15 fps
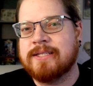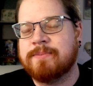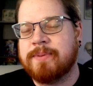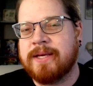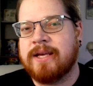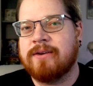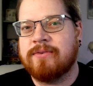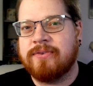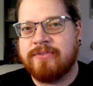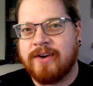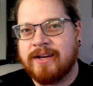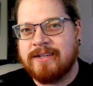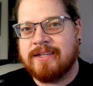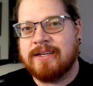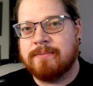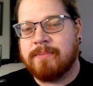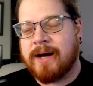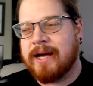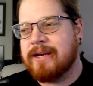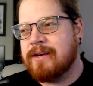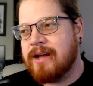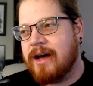being funded
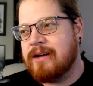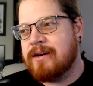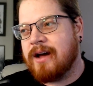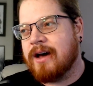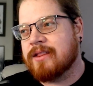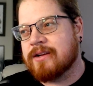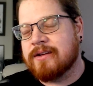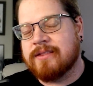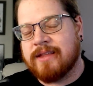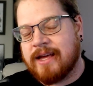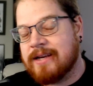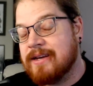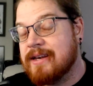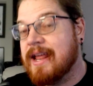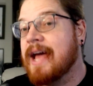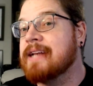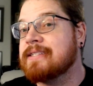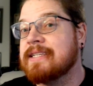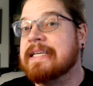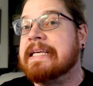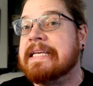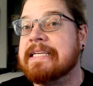by none other than
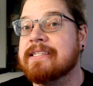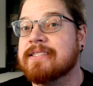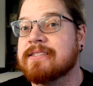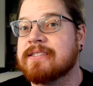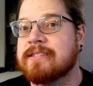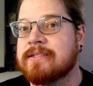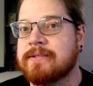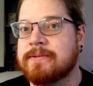Netease.